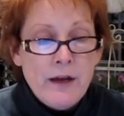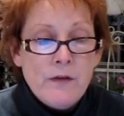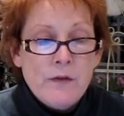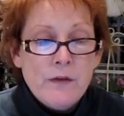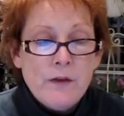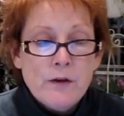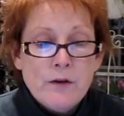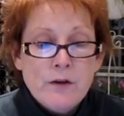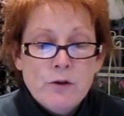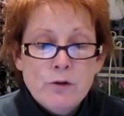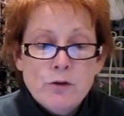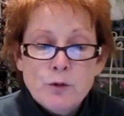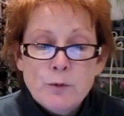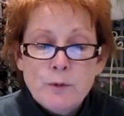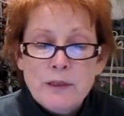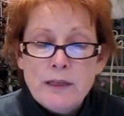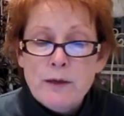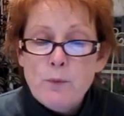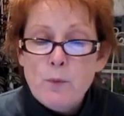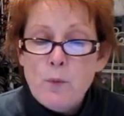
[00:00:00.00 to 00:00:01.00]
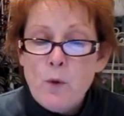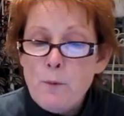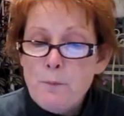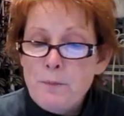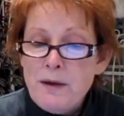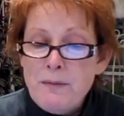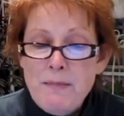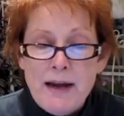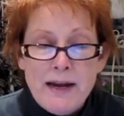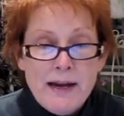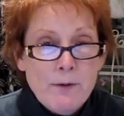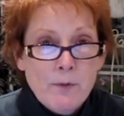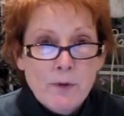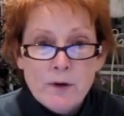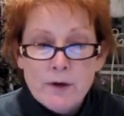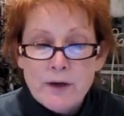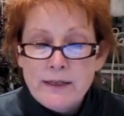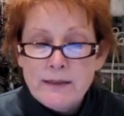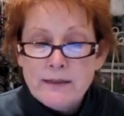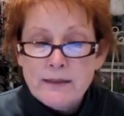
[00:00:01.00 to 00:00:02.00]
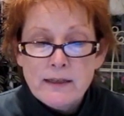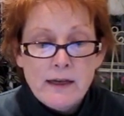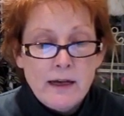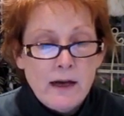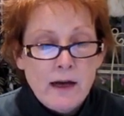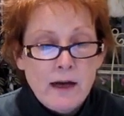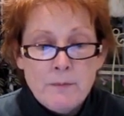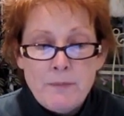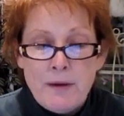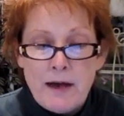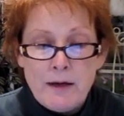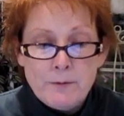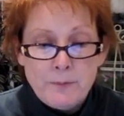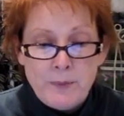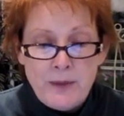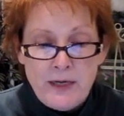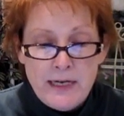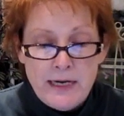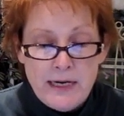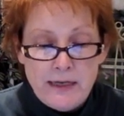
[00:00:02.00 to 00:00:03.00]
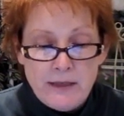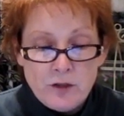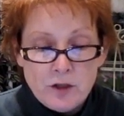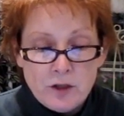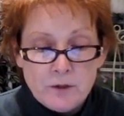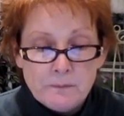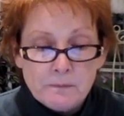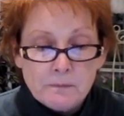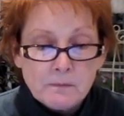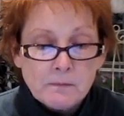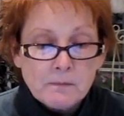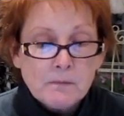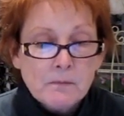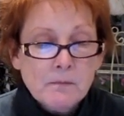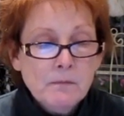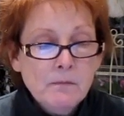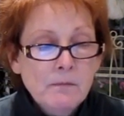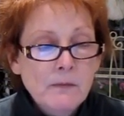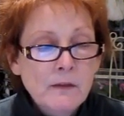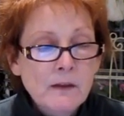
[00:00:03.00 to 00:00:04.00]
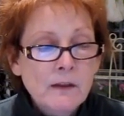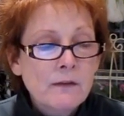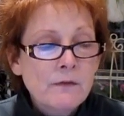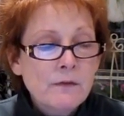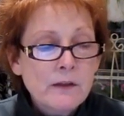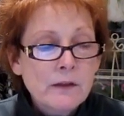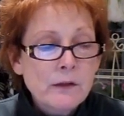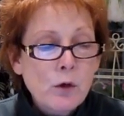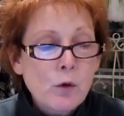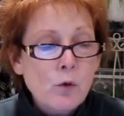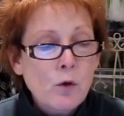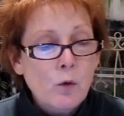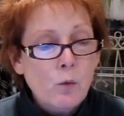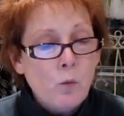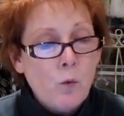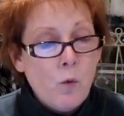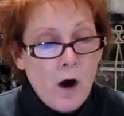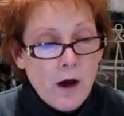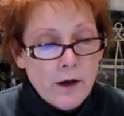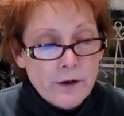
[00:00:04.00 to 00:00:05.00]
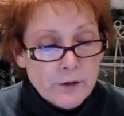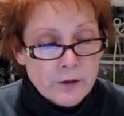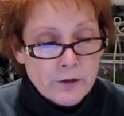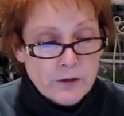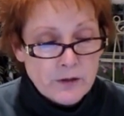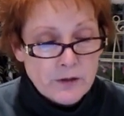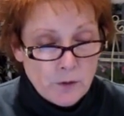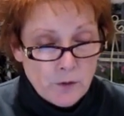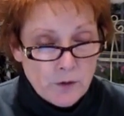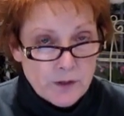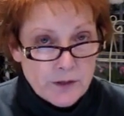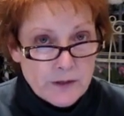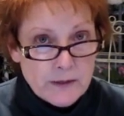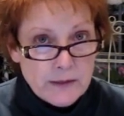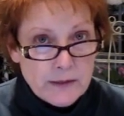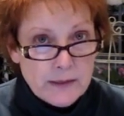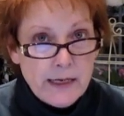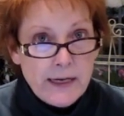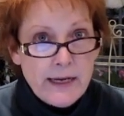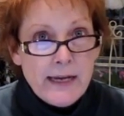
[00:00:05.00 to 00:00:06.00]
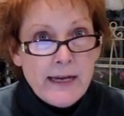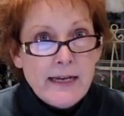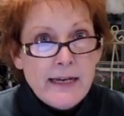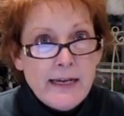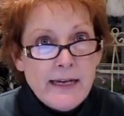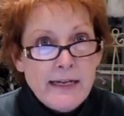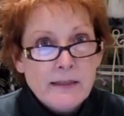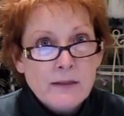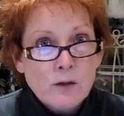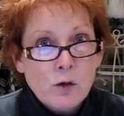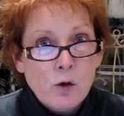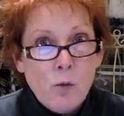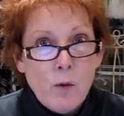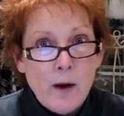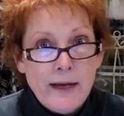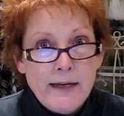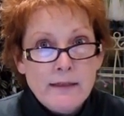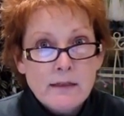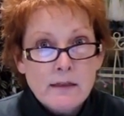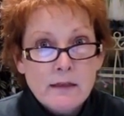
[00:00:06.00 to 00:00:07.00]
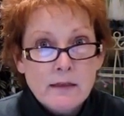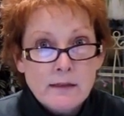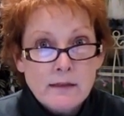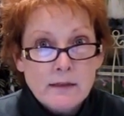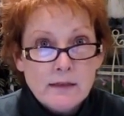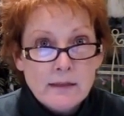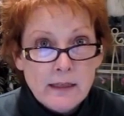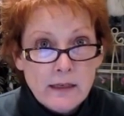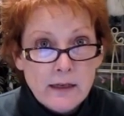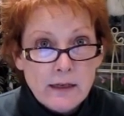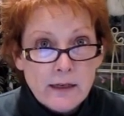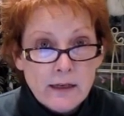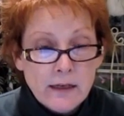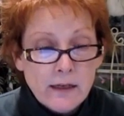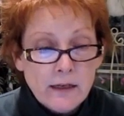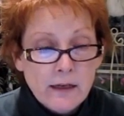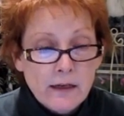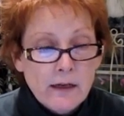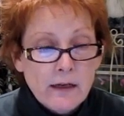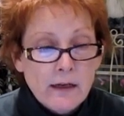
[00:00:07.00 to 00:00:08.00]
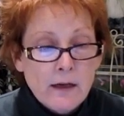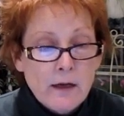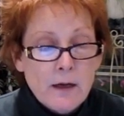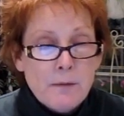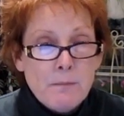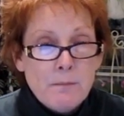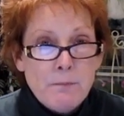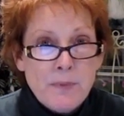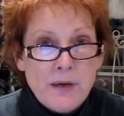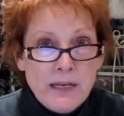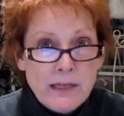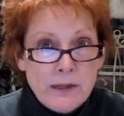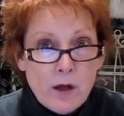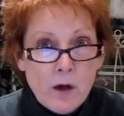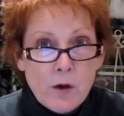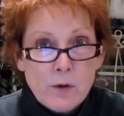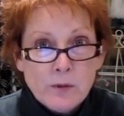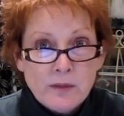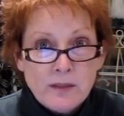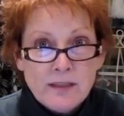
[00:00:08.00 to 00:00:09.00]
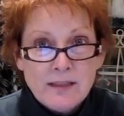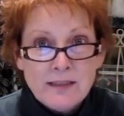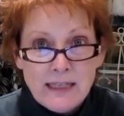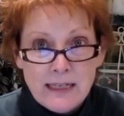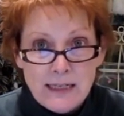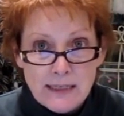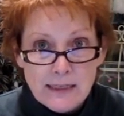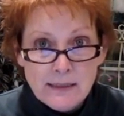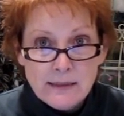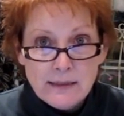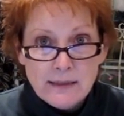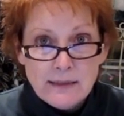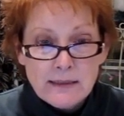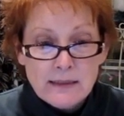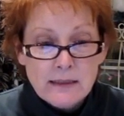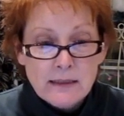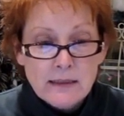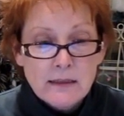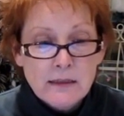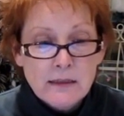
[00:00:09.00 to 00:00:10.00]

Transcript: there usually won't be many worries about pH. If the local water source is quite acidic, below 6,